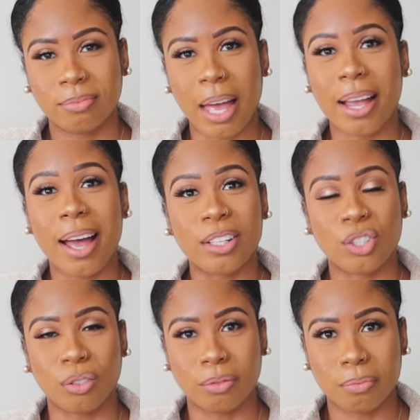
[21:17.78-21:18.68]
I got
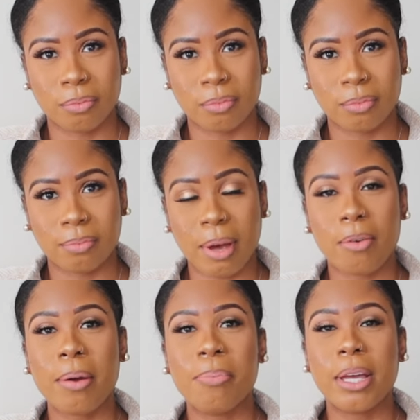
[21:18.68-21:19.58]
you. My
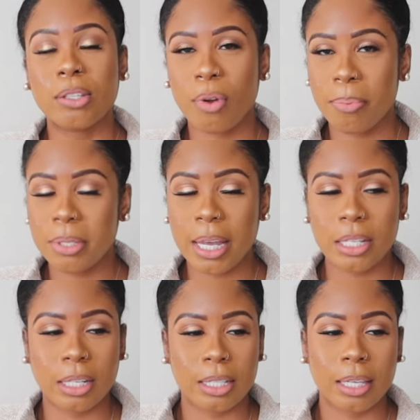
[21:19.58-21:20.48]
rep, his
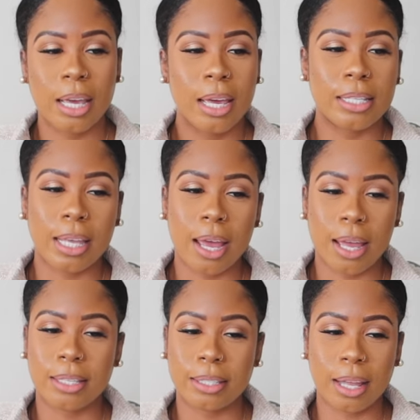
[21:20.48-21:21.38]
reputation is is at,
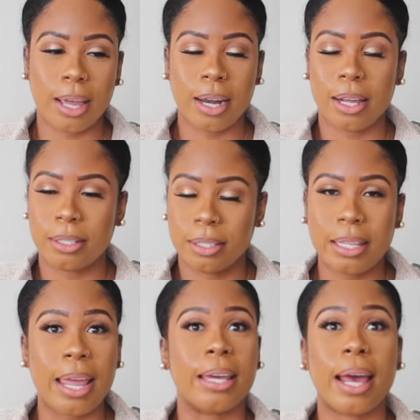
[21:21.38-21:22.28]
at, at
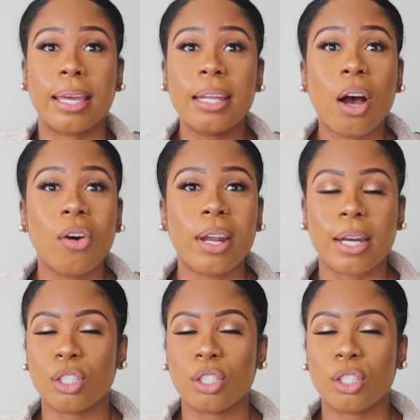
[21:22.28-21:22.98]
stake, and I get all that.